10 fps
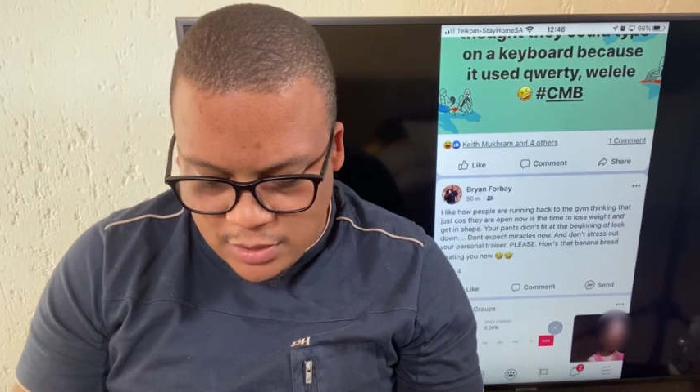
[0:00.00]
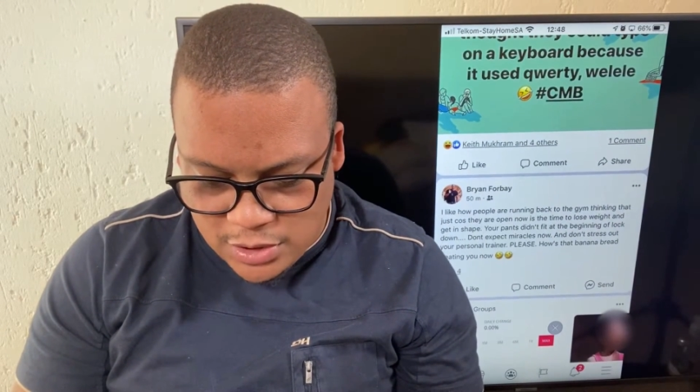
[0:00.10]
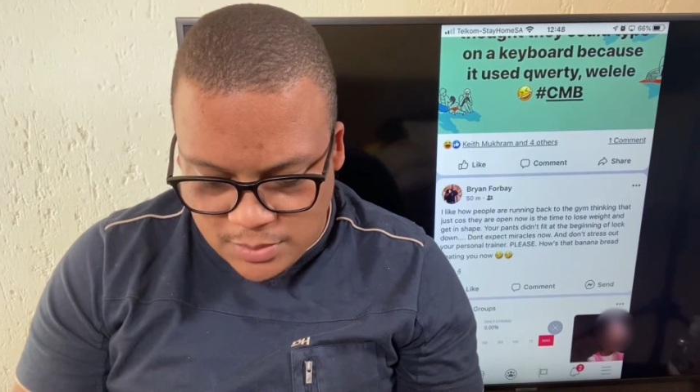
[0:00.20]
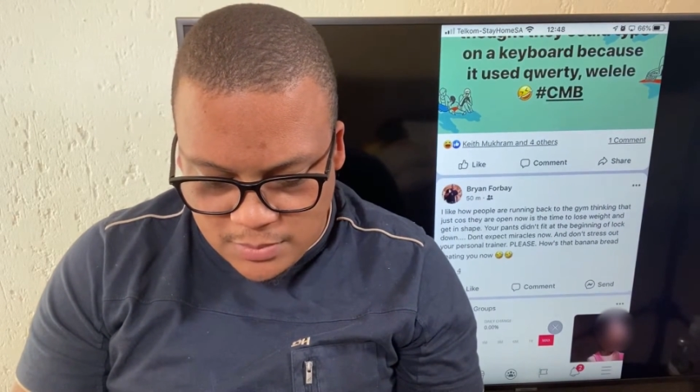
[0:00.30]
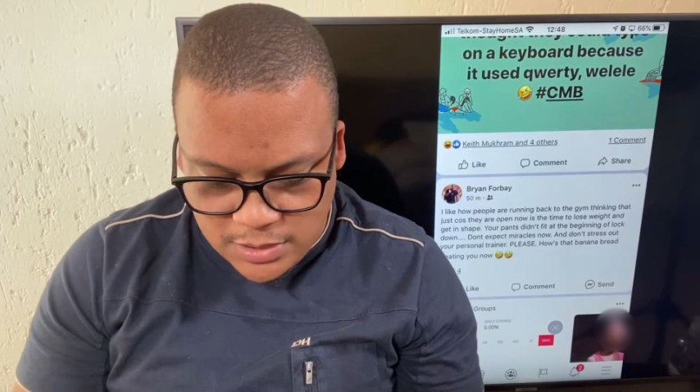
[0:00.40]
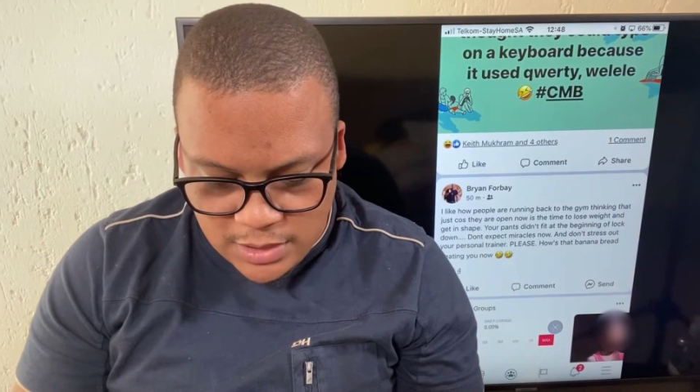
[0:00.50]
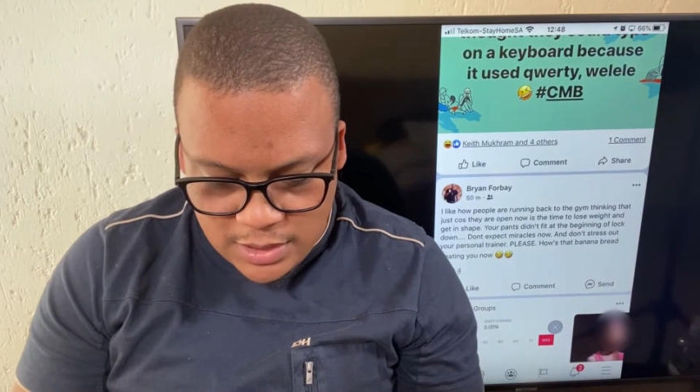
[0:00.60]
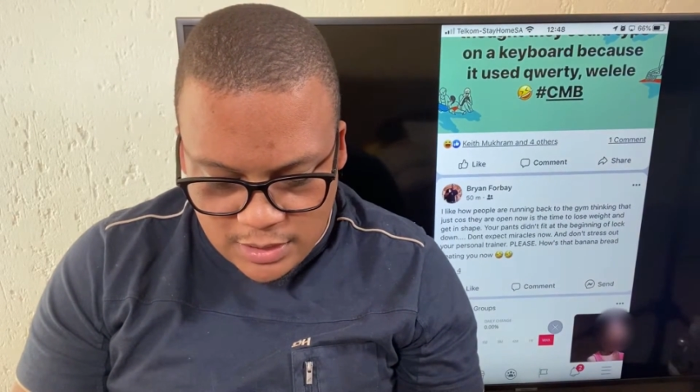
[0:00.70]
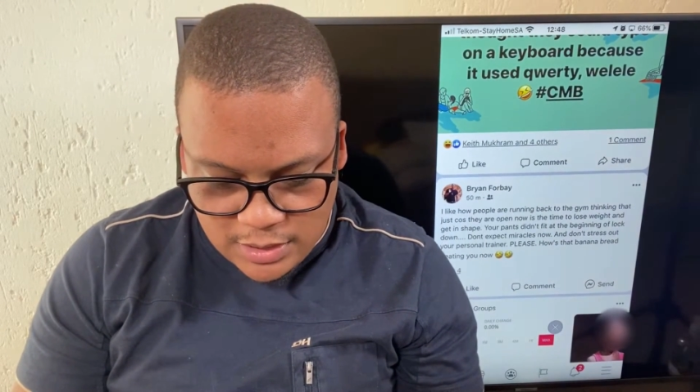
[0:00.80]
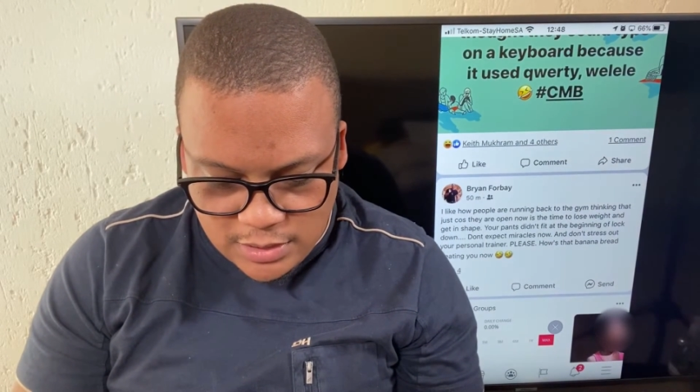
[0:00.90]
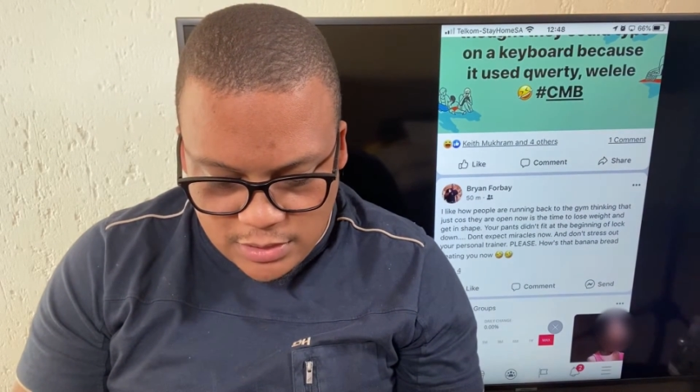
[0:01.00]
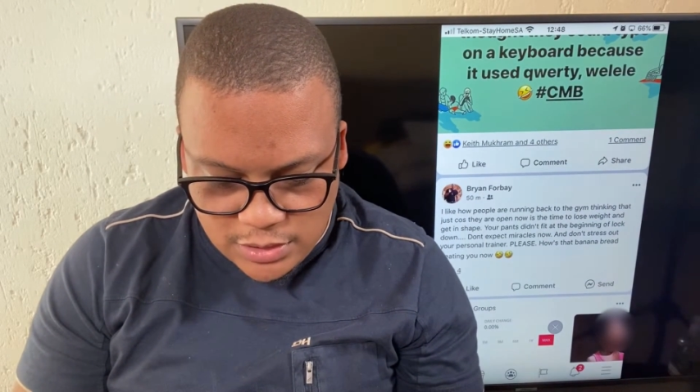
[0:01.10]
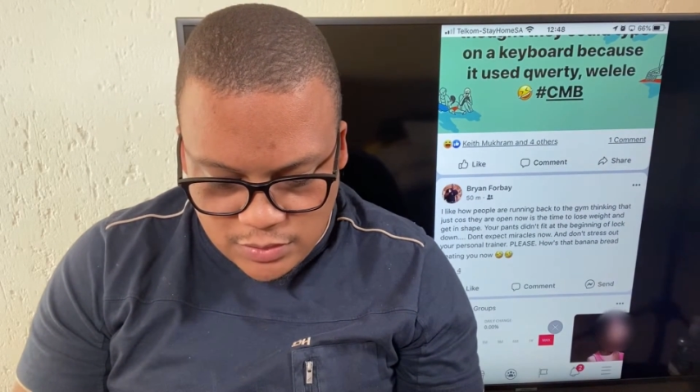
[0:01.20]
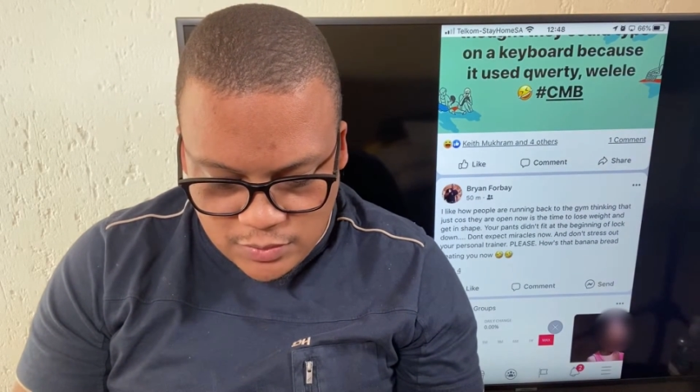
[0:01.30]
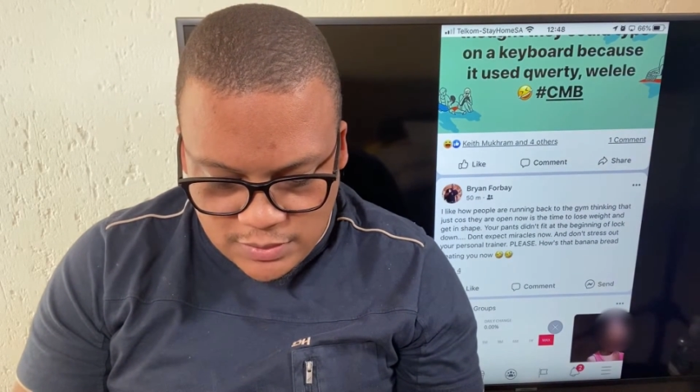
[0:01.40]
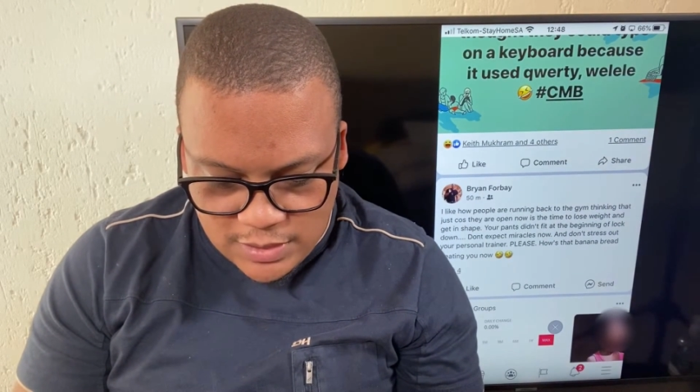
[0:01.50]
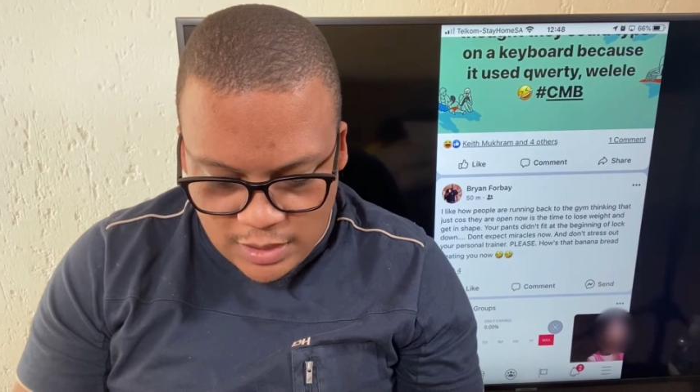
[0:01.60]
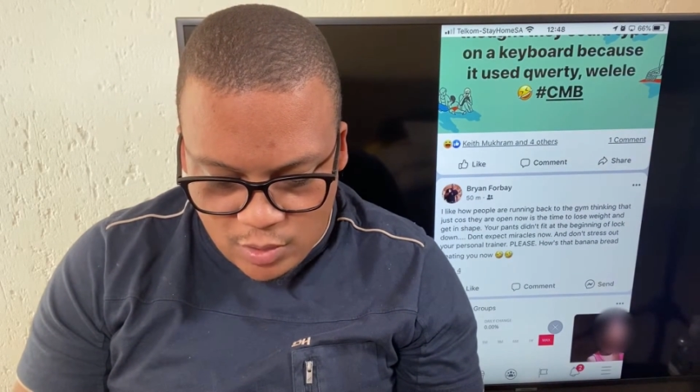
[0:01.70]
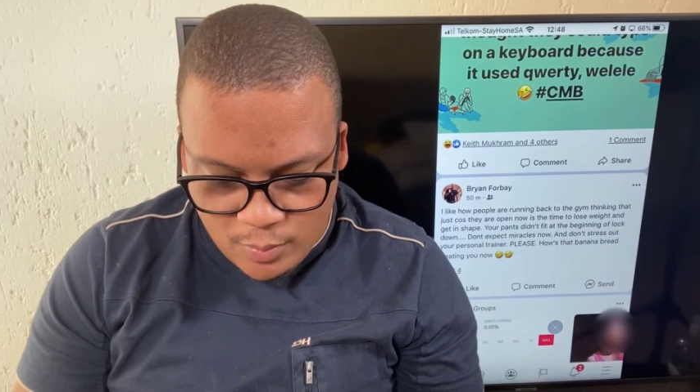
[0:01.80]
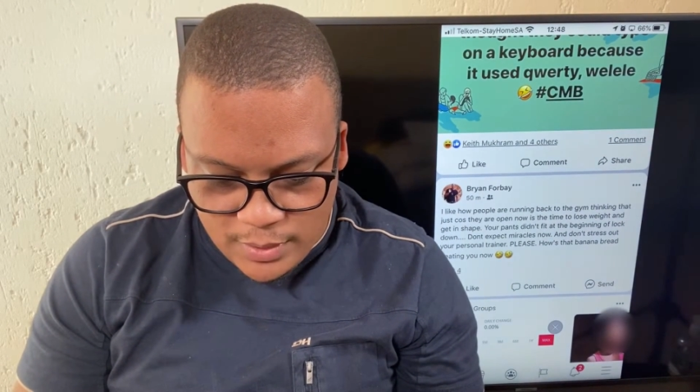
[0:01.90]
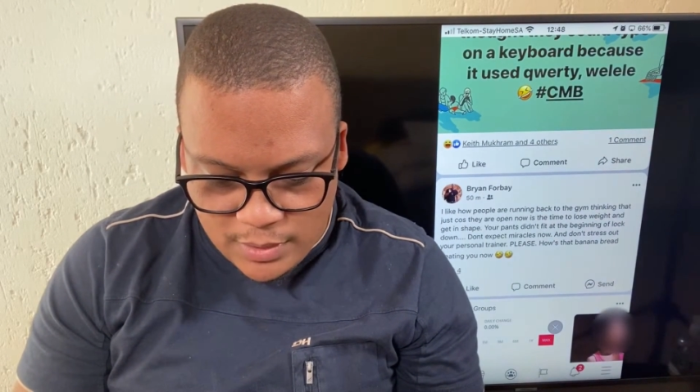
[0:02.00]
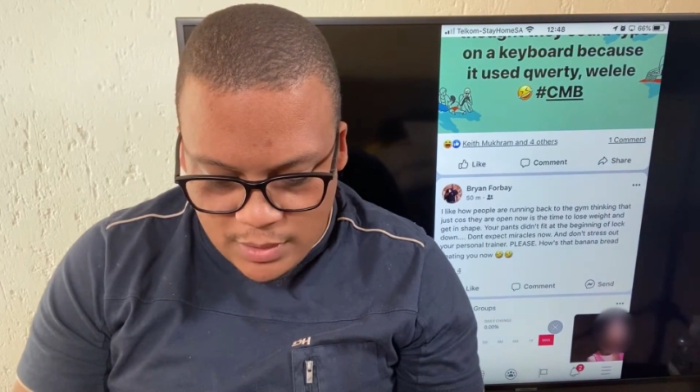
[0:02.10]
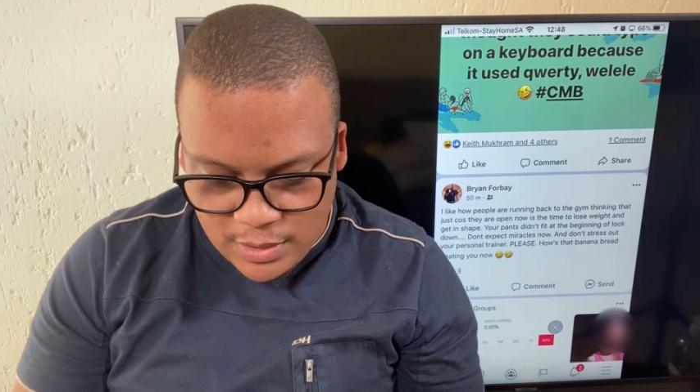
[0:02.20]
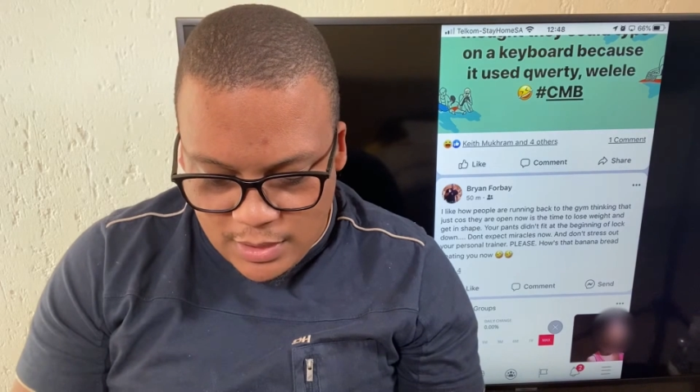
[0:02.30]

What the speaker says: gym thinking that just because they are open,